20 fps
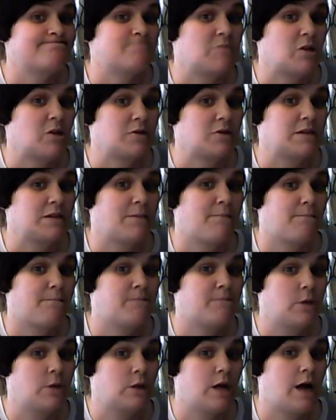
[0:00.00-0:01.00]
There is a
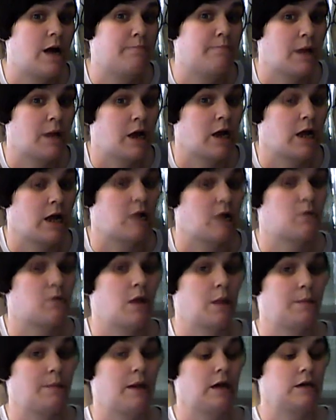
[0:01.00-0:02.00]
full-on barricade
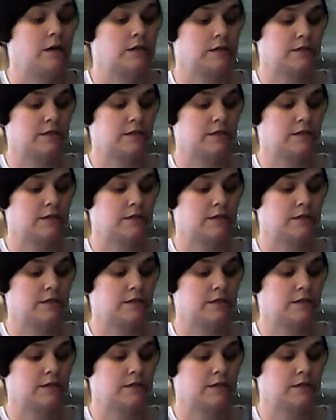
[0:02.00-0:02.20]
around the box.